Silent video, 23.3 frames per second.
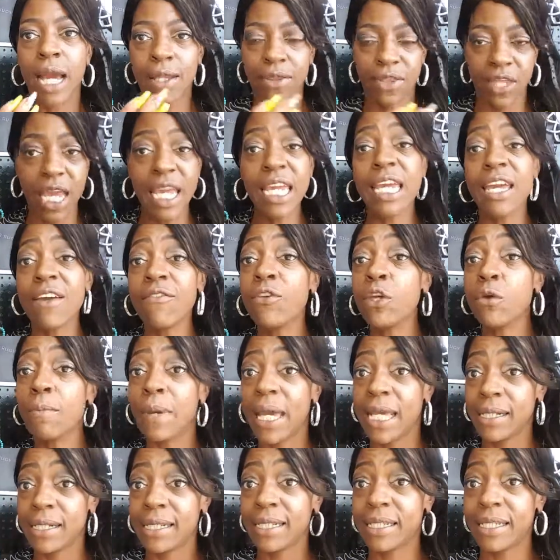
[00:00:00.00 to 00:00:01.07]
They give you
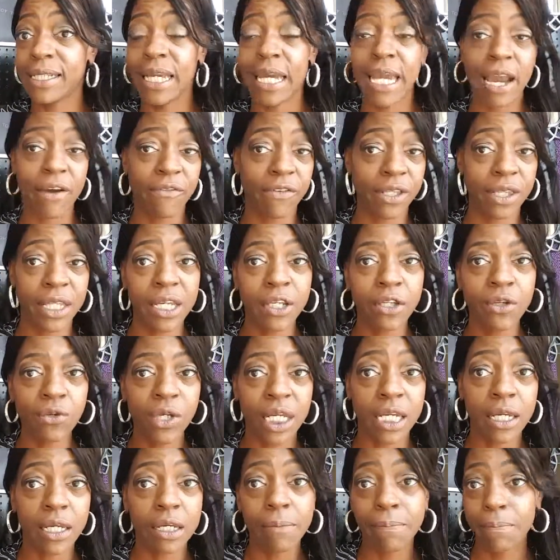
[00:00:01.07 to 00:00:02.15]
basically everything you
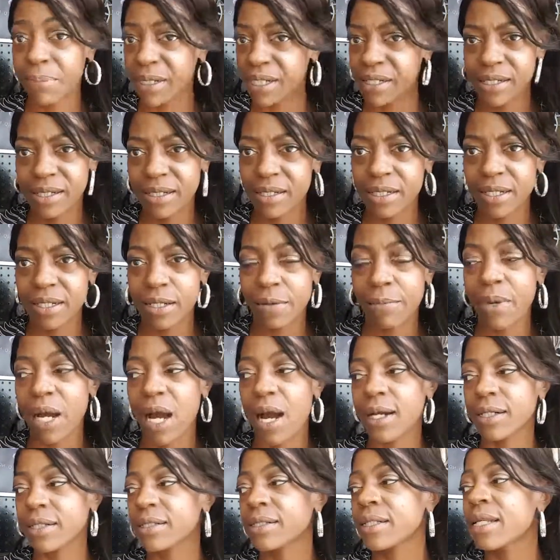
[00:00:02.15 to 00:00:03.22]
need, business in a
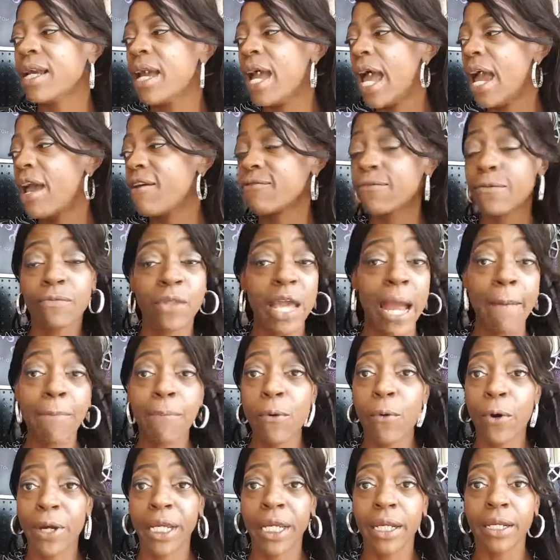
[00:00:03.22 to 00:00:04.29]
box. And from that
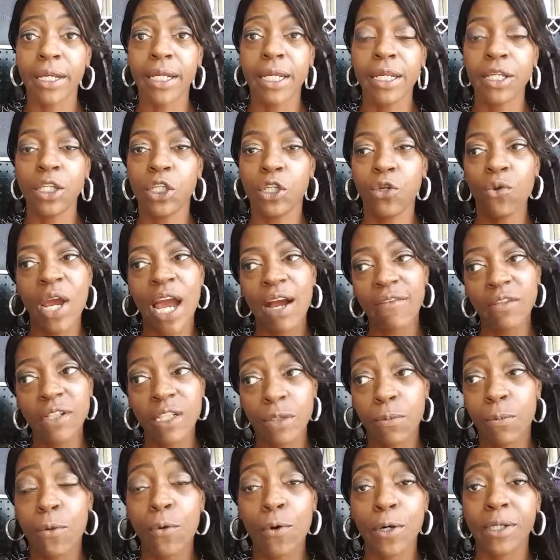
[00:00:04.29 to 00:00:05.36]
point, you have a
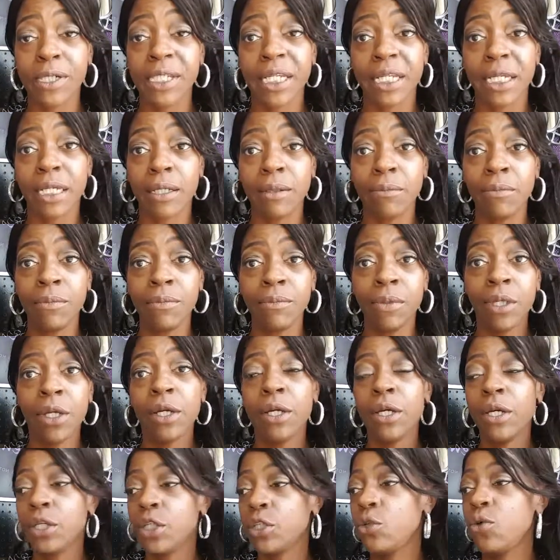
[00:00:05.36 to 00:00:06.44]
support
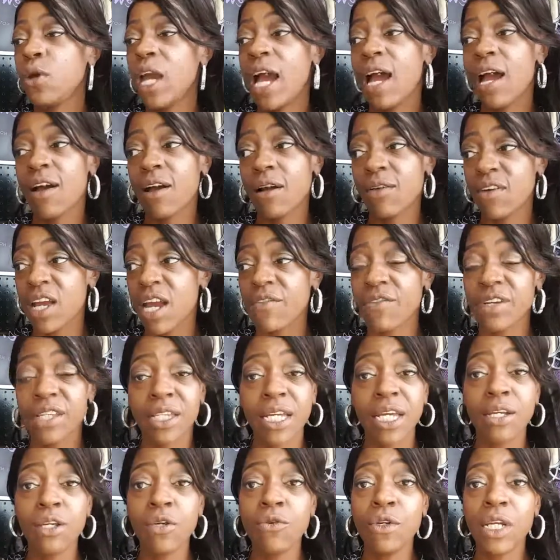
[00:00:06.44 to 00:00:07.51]
team. You have
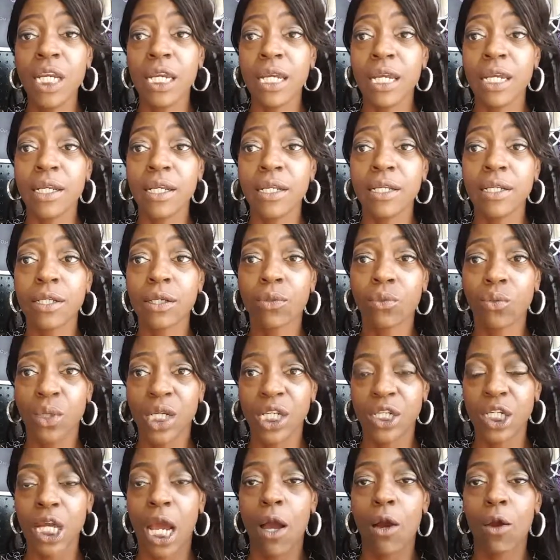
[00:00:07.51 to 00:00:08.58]
everything you need to
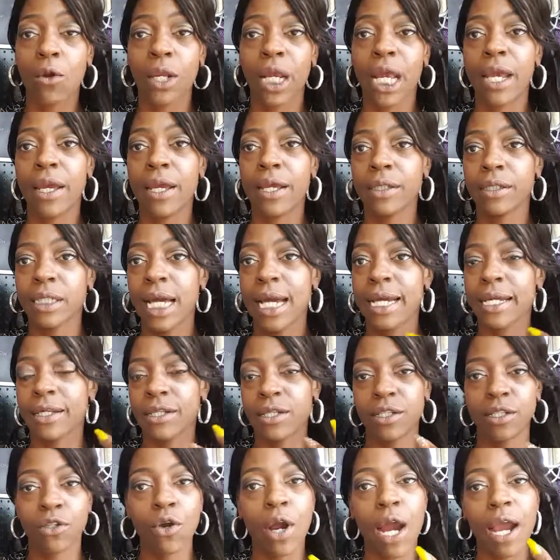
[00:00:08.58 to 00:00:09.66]
reach out and,
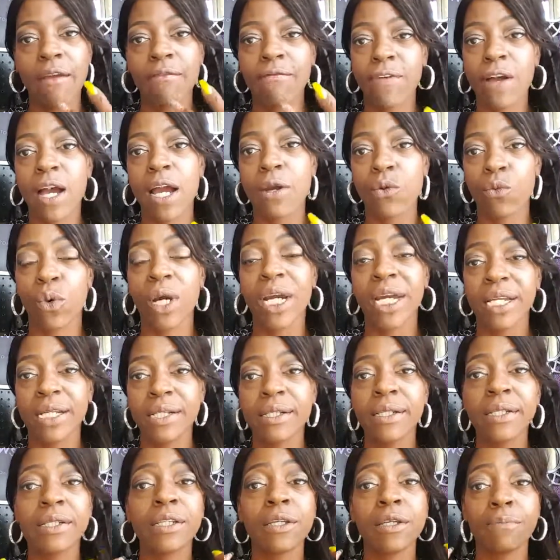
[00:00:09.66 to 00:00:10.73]
like, try and find
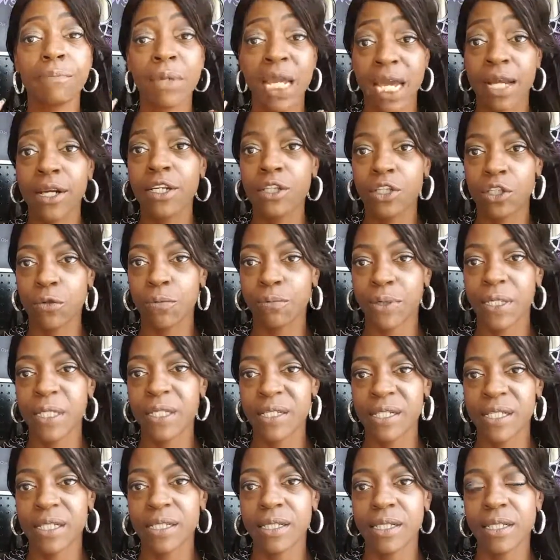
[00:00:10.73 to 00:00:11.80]
ways to manage your
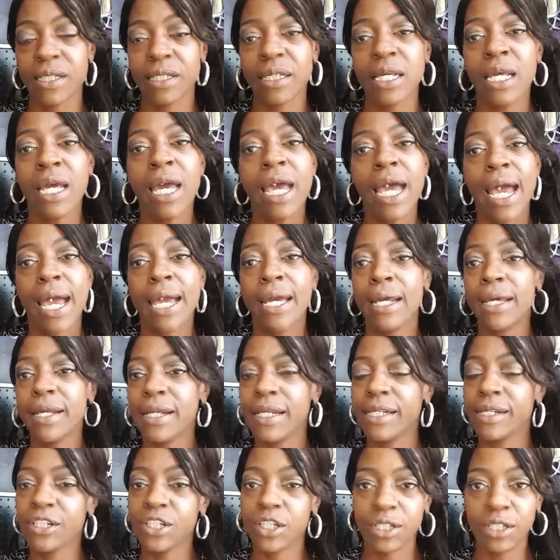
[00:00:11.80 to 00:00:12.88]
business. And
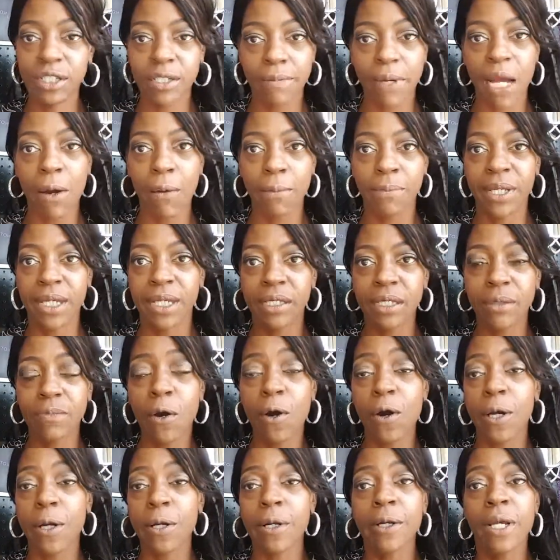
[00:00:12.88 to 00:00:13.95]
it's just about being
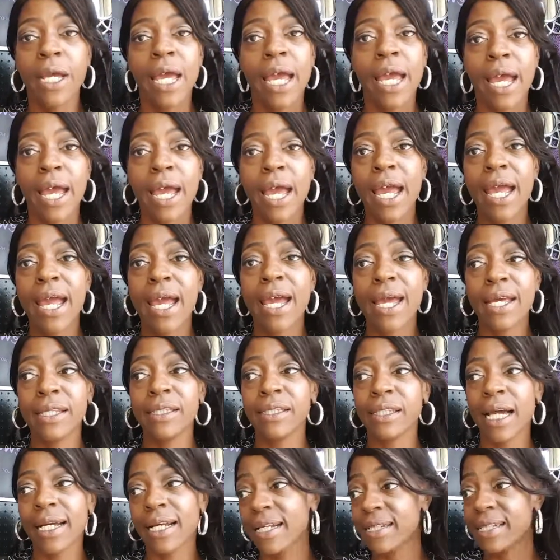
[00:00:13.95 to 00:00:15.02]
smart.
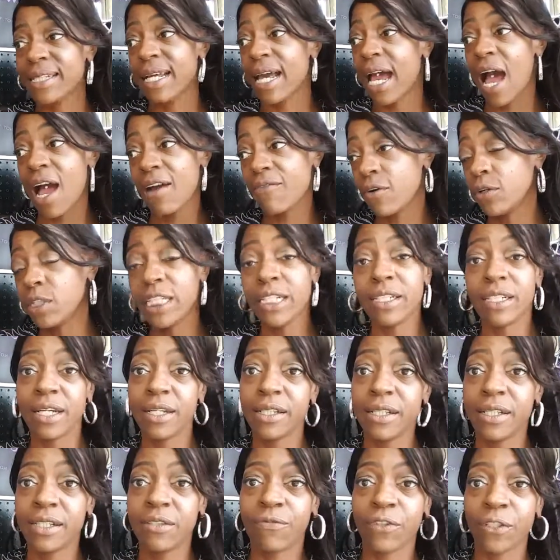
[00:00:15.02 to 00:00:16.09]
And like I said, I've only
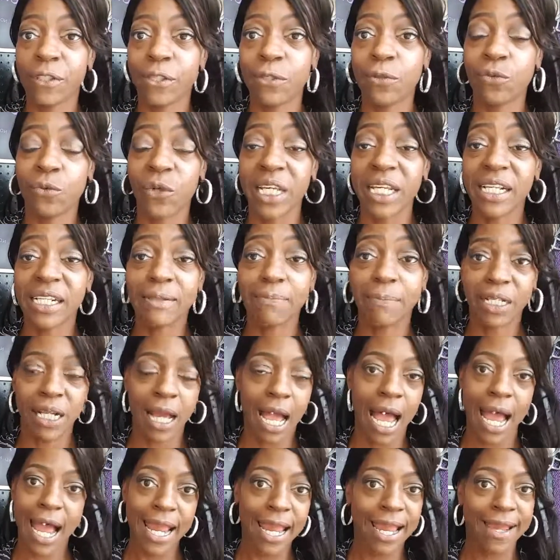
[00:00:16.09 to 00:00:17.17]
done this for 2 weeks, but
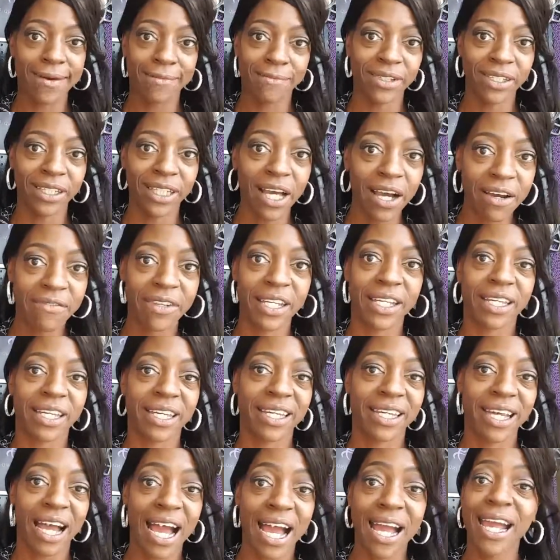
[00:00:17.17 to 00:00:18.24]
I am loving
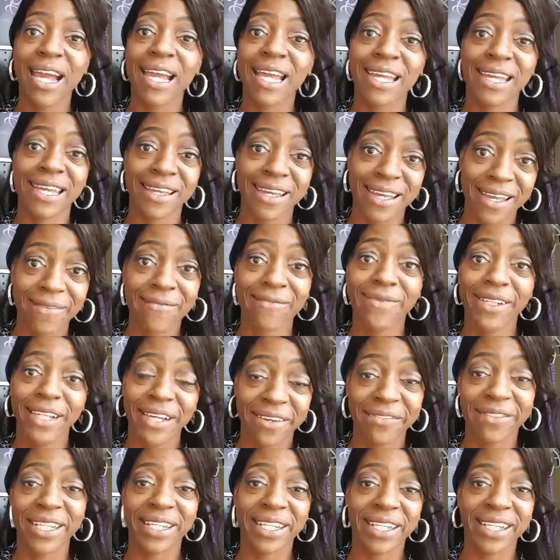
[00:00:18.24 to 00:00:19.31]
it. I am
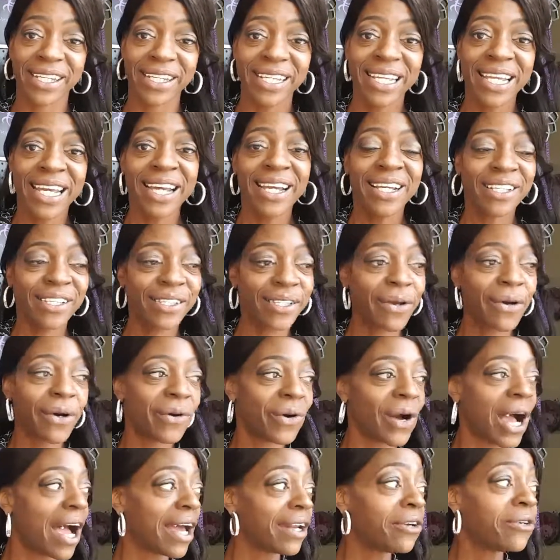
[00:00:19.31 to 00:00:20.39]
loving it.
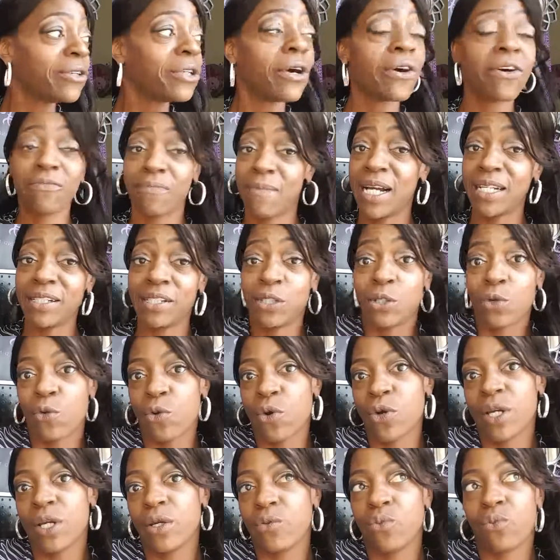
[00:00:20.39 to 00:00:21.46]
So I don't know if my
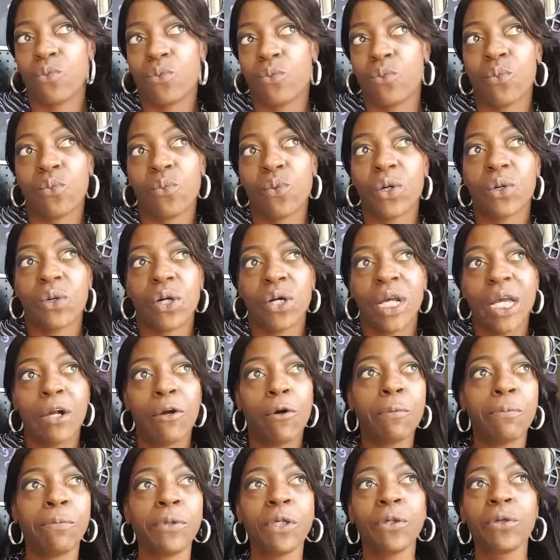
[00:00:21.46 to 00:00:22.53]
story will
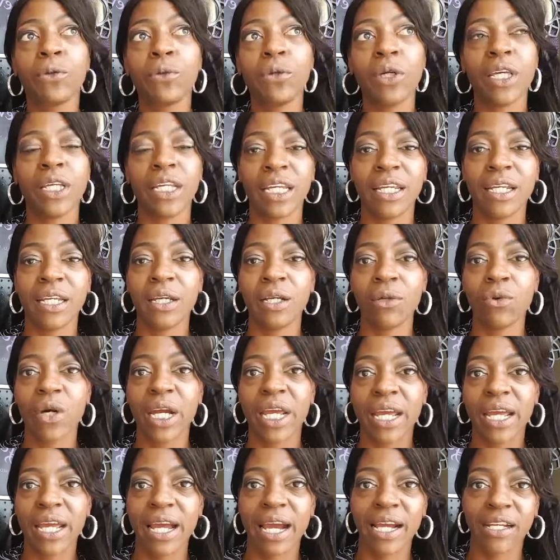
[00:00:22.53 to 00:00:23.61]
help you in any
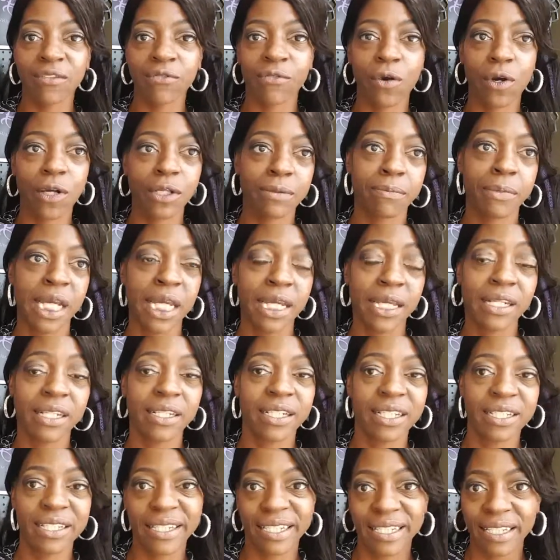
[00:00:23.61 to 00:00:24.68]
way as far as making a
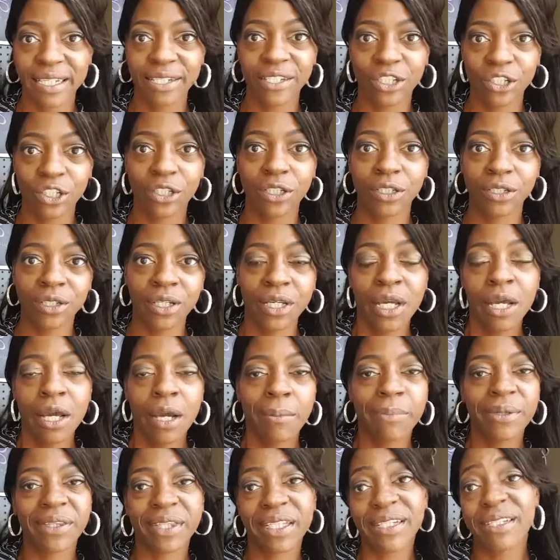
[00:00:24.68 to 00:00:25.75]
decision,
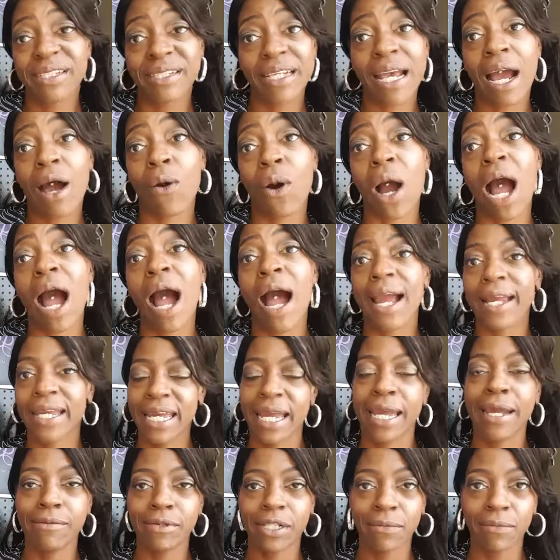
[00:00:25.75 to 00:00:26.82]
but this is how I
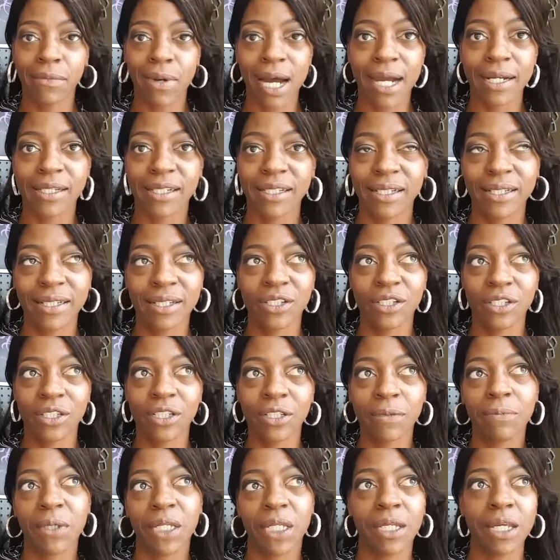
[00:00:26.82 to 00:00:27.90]
came to my decision
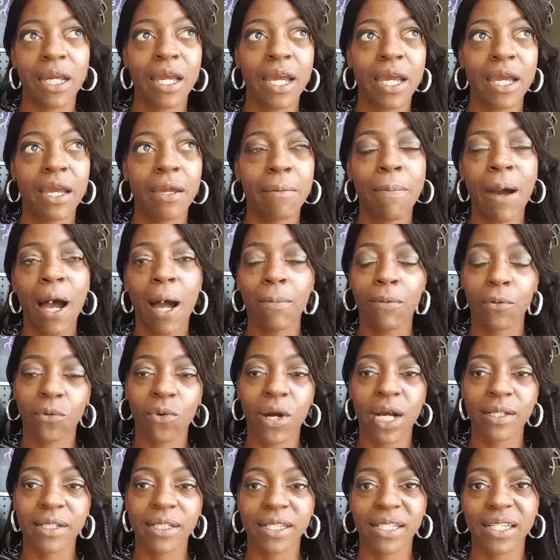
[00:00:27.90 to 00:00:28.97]
to be a
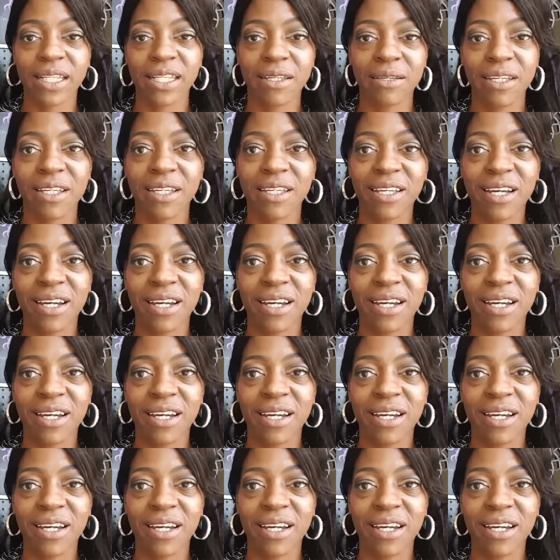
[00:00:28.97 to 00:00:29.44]
paparazzi